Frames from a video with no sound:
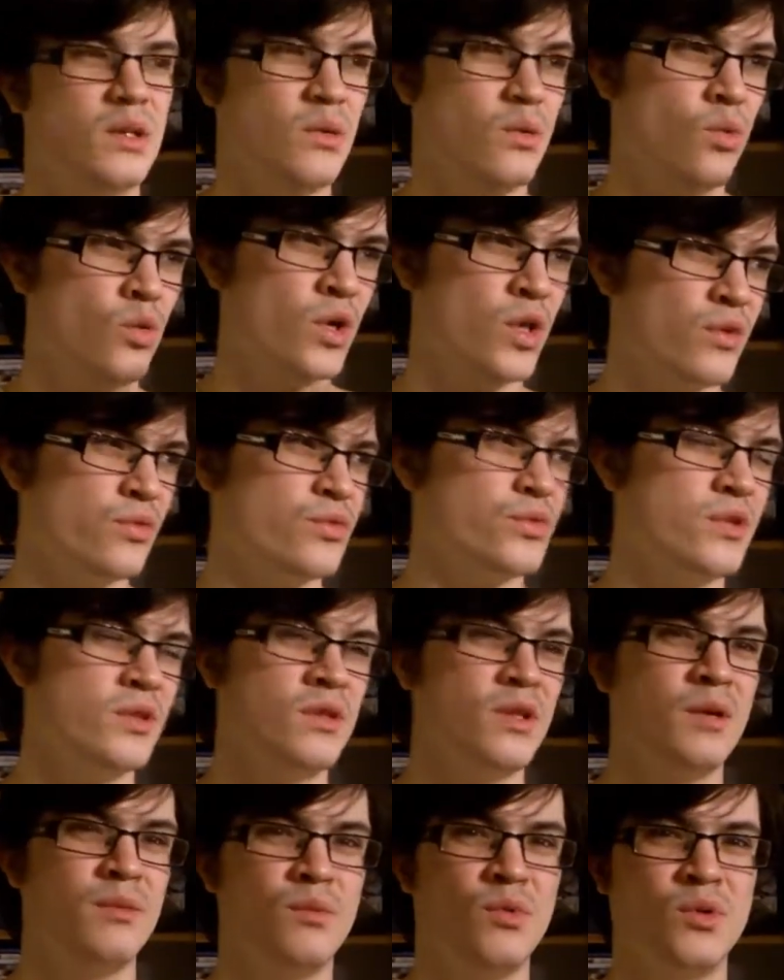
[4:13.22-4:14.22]
One of
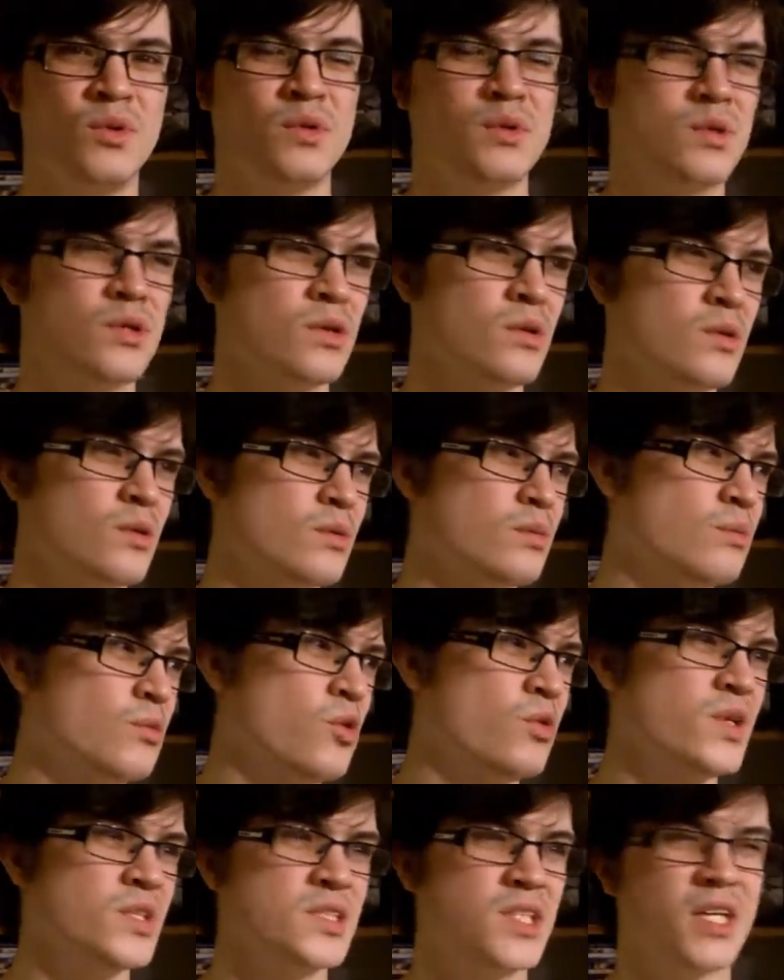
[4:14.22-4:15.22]
the
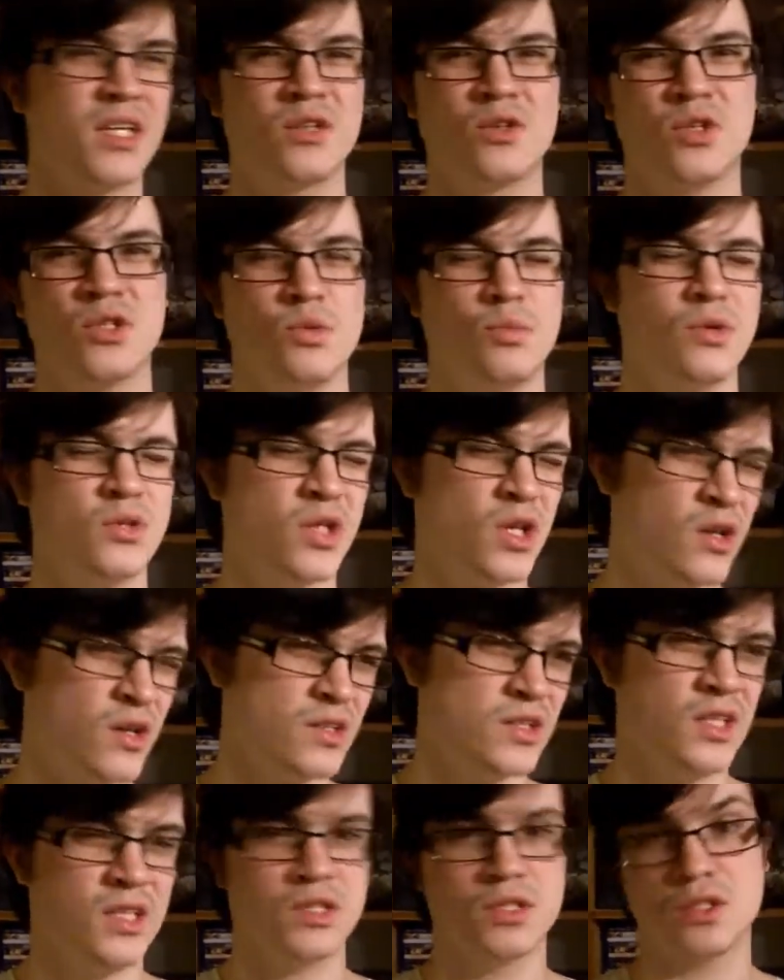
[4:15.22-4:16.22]
movies I'm going to point
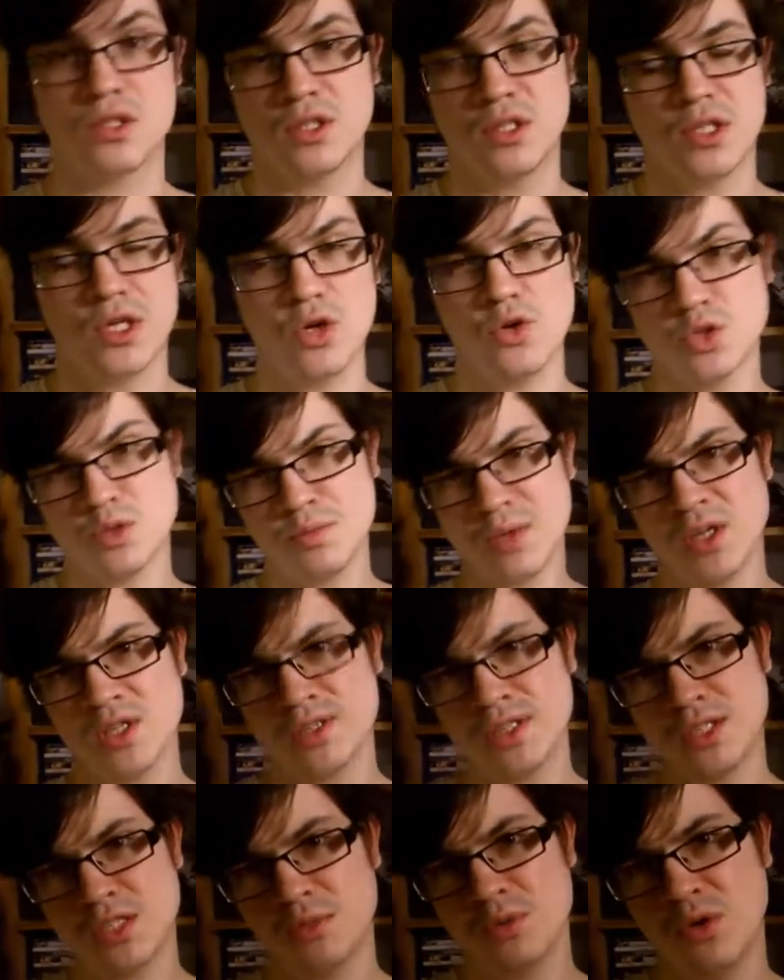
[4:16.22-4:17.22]
out is the
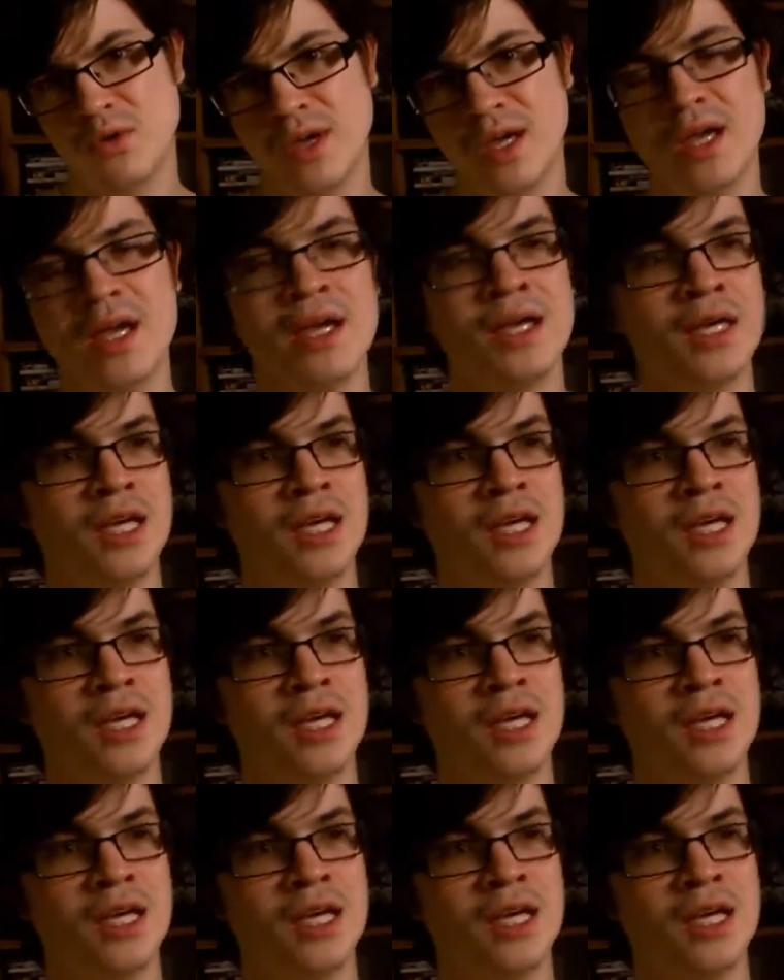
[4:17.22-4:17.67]
Ghostbusters movie.